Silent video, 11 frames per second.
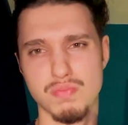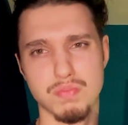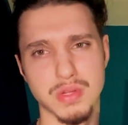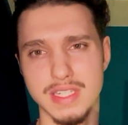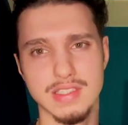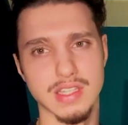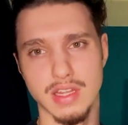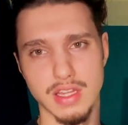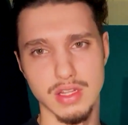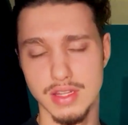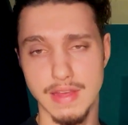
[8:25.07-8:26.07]
please
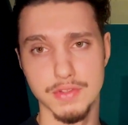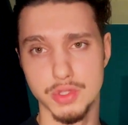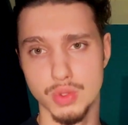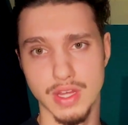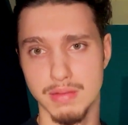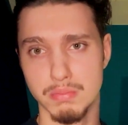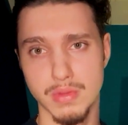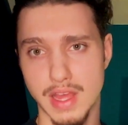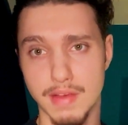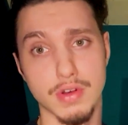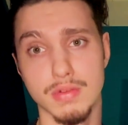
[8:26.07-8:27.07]
never do that
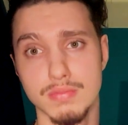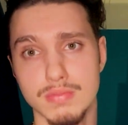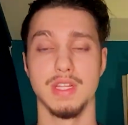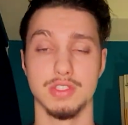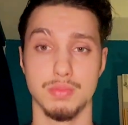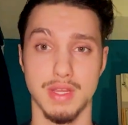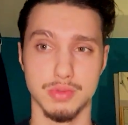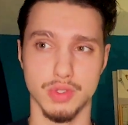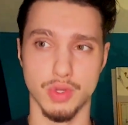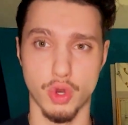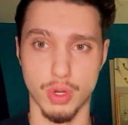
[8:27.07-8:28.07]
ever. That's gonna be
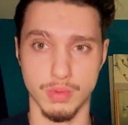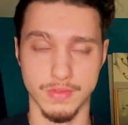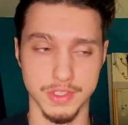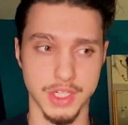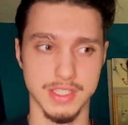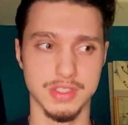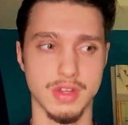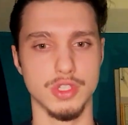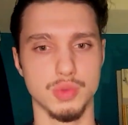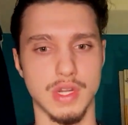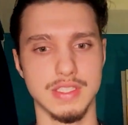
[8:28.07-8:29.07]
absolutely horrible for chest,
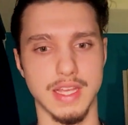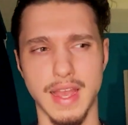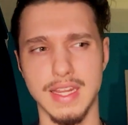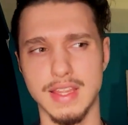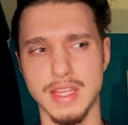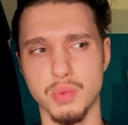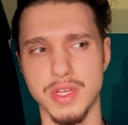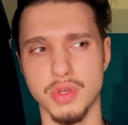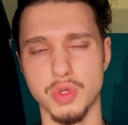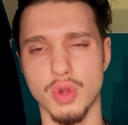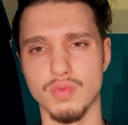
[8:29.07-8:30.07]
as well as anything where
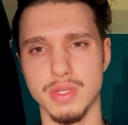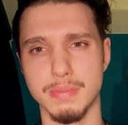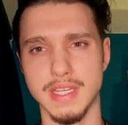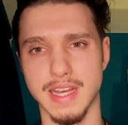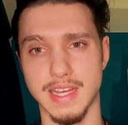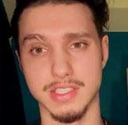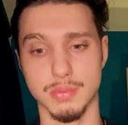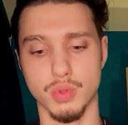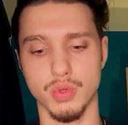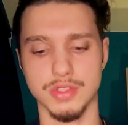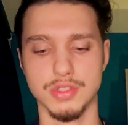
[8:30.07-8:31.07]
you're not really being as
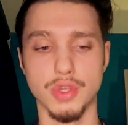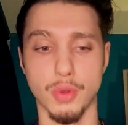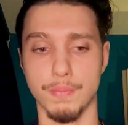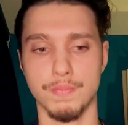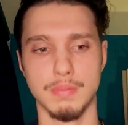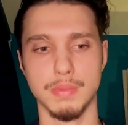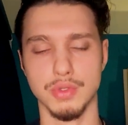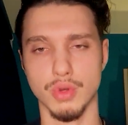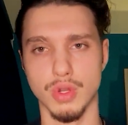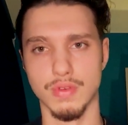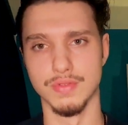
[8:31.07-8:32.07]
supported. So people do a
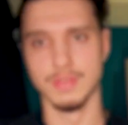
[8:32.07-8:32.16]
lot of